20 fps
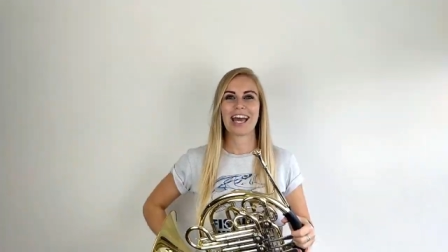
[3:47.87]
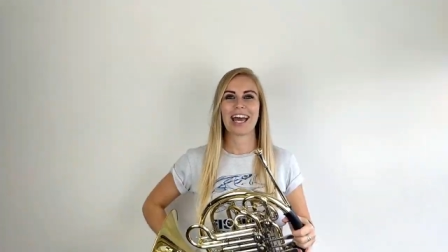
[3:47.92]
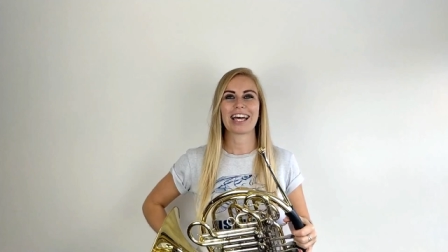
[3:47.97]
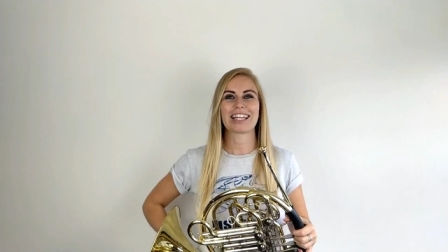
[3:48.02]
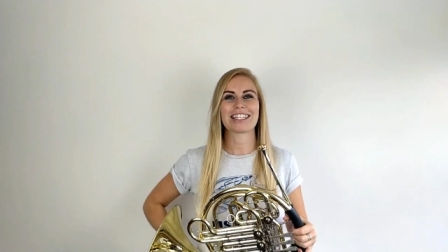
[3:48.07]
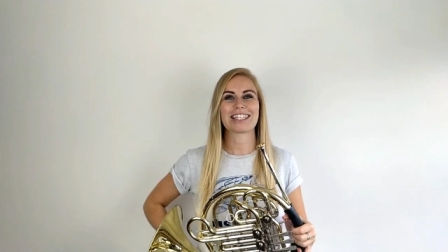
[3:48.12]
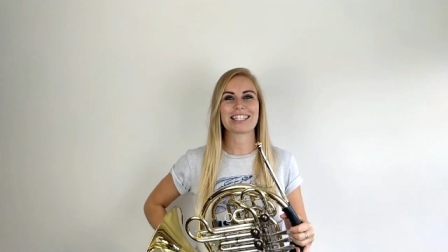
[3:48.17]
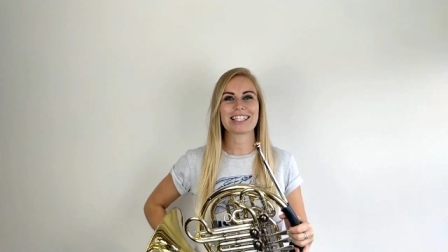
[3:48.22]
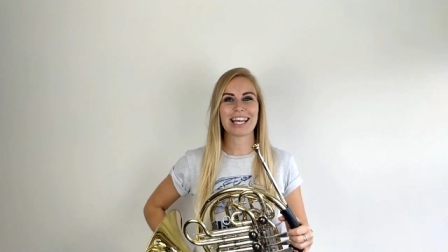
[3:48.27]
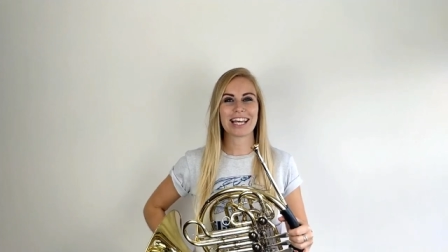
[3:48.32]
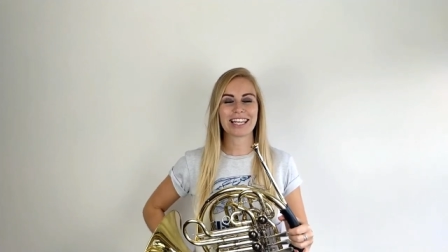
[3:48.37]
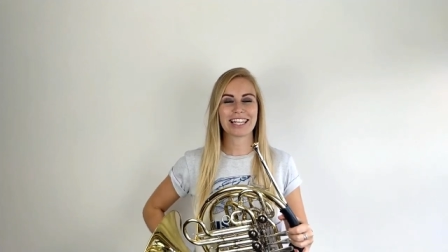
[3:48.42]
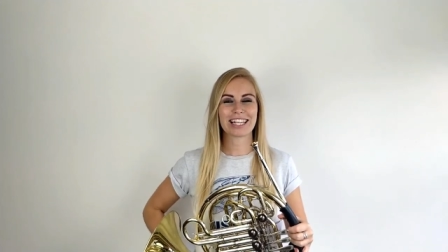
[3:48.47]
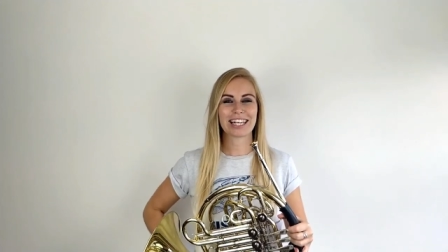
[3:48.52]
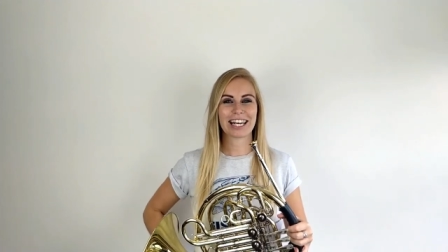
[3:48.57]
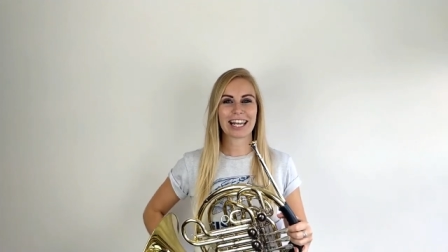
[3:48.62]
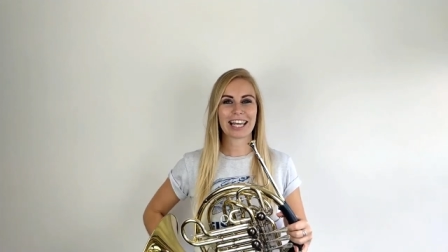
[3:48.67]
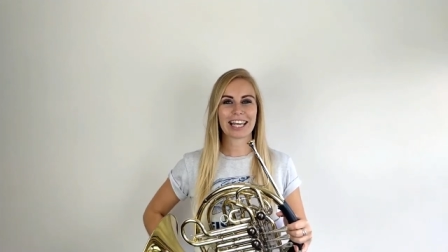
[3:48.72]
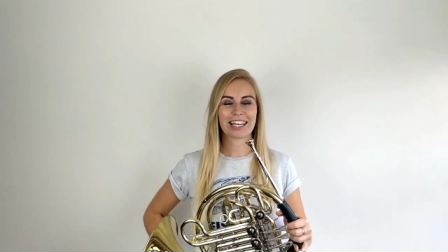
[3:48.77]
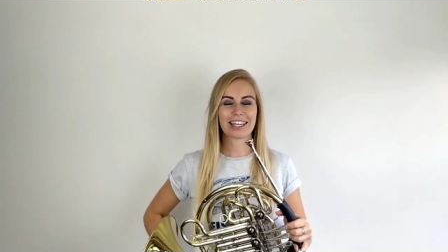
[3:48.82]
And
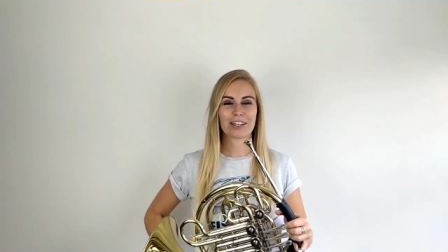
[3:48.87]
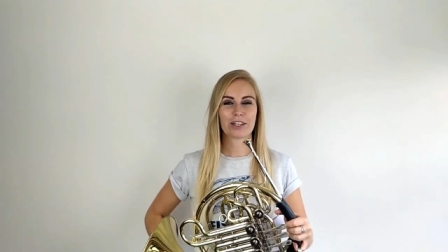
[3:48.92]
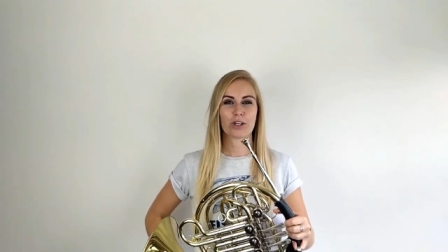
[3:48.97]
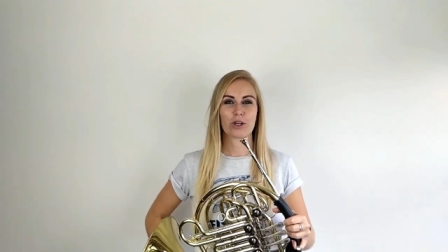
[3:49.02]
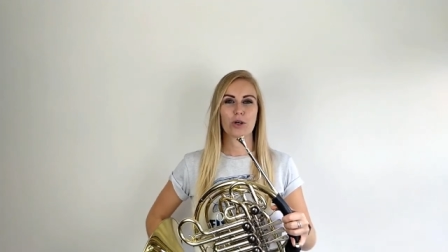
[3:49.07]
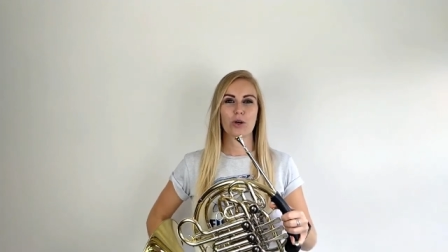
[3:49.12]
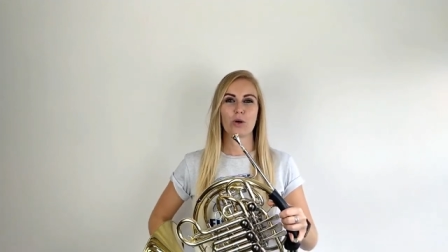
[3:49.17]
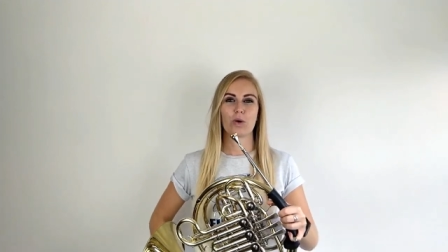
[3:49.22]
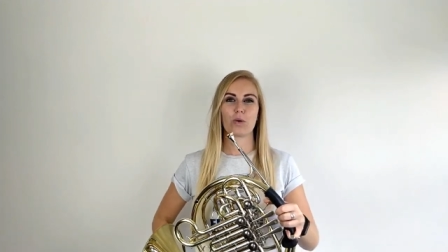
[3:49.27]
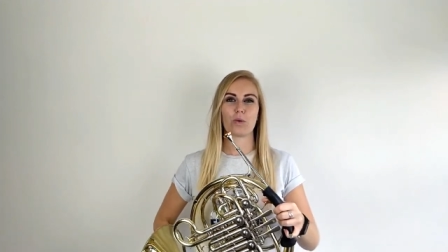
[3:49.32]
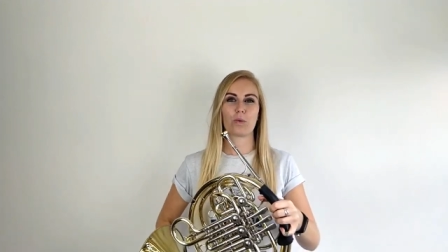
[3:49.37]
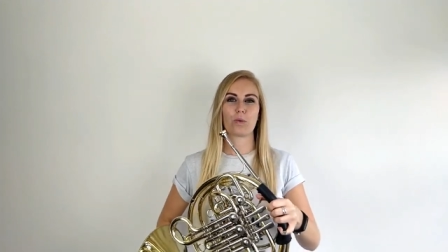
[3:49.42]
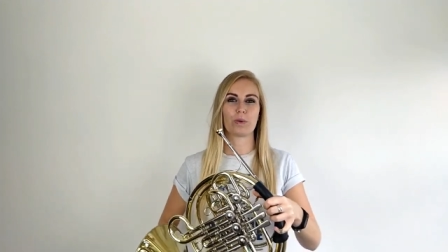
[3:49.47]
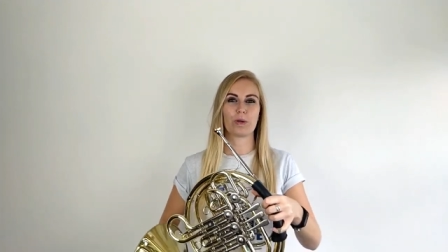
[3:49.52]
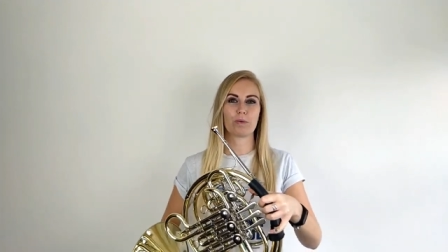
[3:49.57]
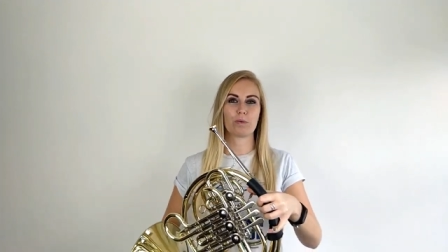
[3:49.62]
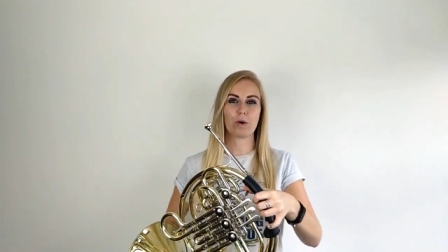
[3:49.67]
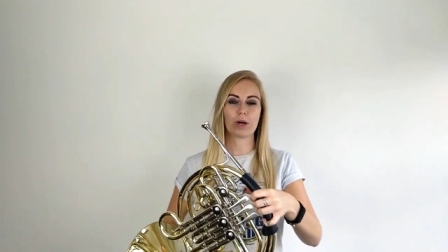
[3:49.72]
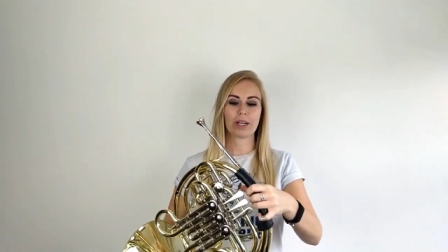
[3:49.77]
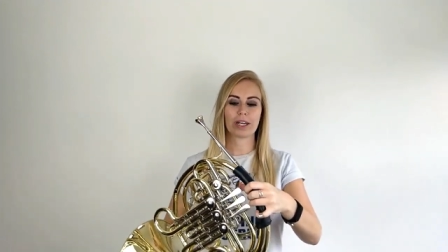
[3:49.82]
secondly,
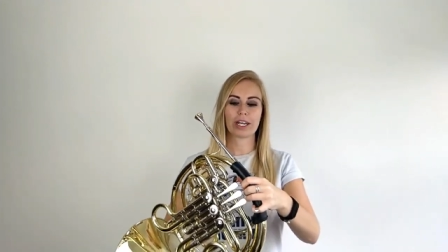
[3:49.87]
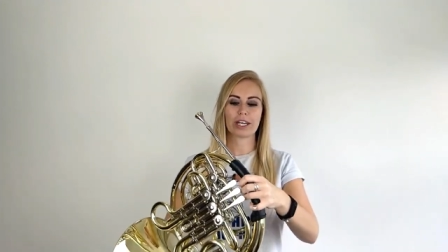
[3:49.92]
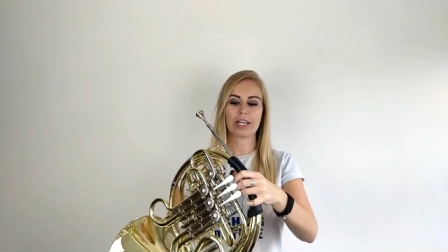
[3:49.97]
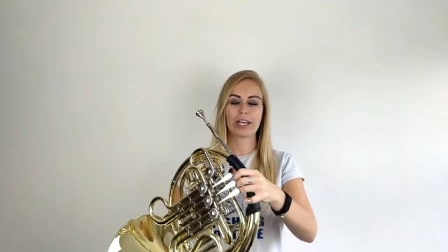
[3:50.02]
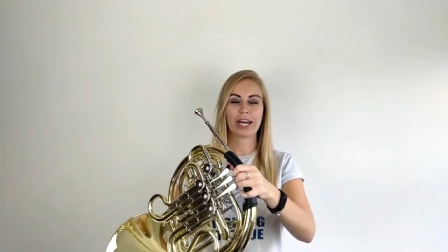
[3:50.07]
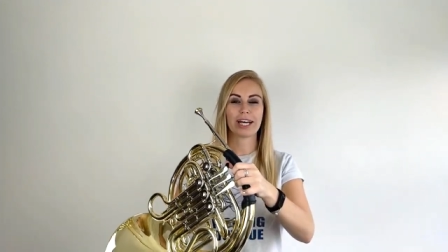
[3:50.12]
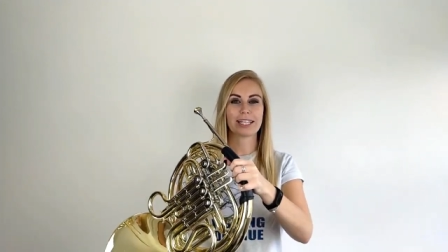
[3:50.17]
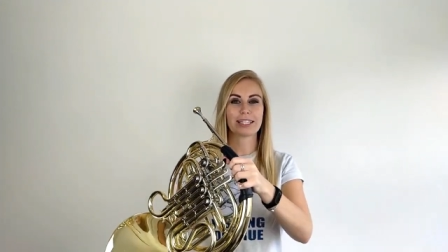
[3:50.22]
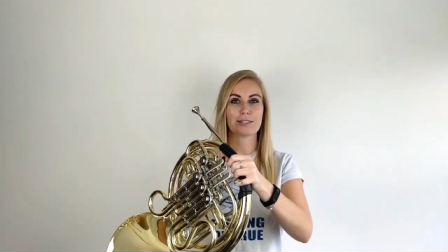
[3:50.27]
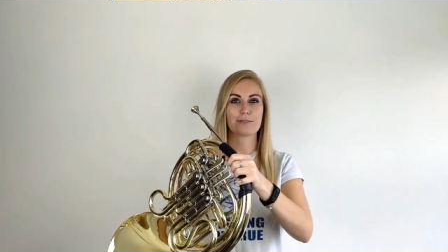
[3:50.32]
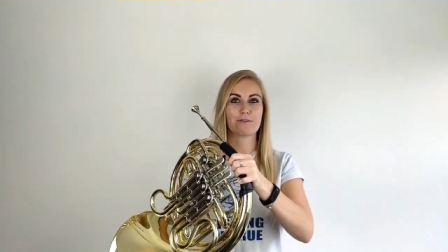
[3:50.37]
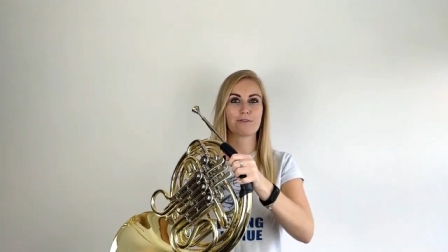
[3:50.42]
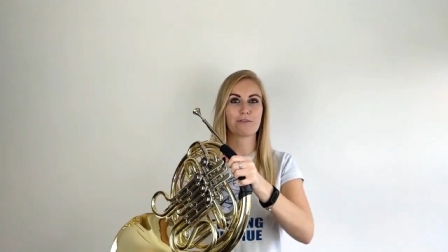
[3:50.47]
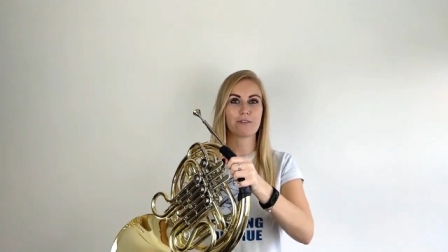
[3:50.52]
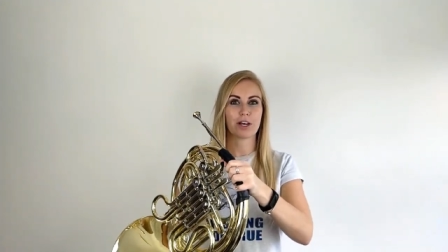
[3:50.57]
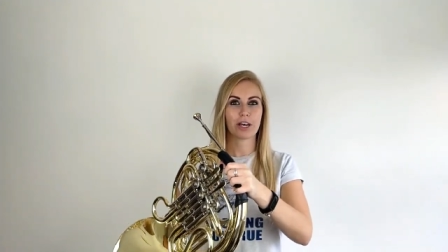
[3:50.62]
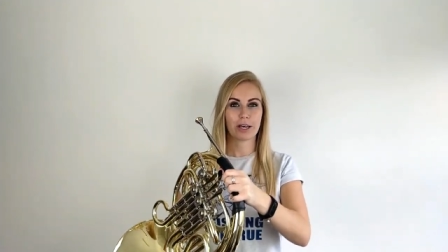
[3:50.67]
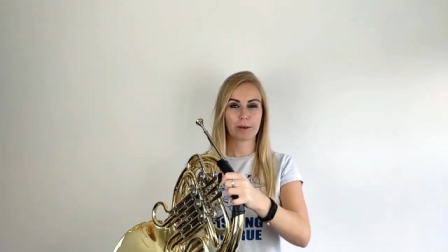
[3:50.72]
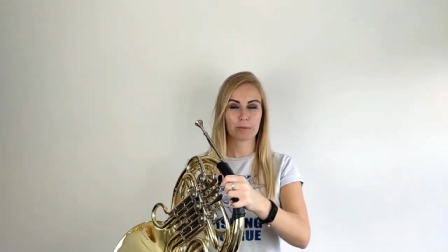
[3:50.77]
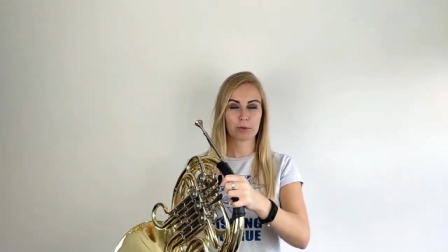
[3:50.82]
we want a nice
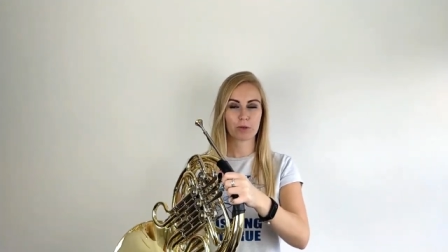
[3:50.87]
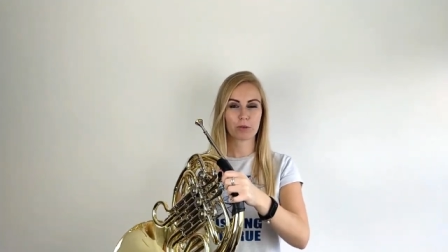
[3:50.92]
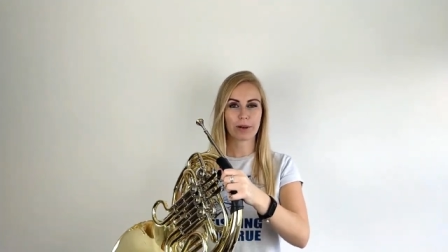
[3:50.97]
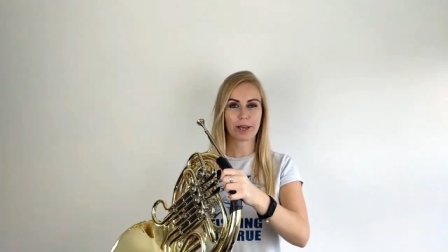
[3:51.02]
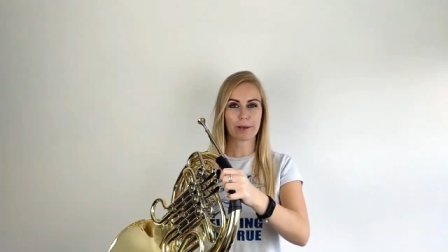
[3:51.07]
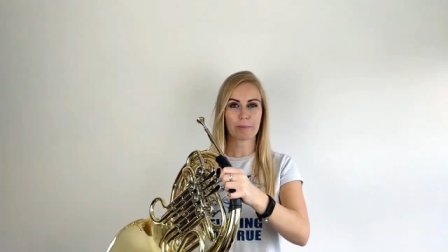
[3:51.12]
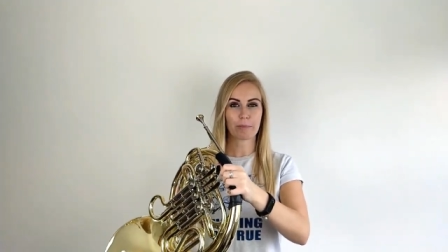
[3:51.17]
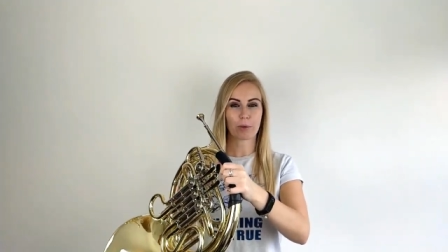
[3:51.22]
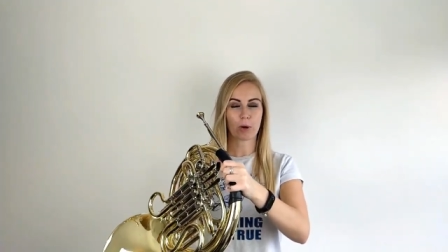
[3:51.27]
firm grip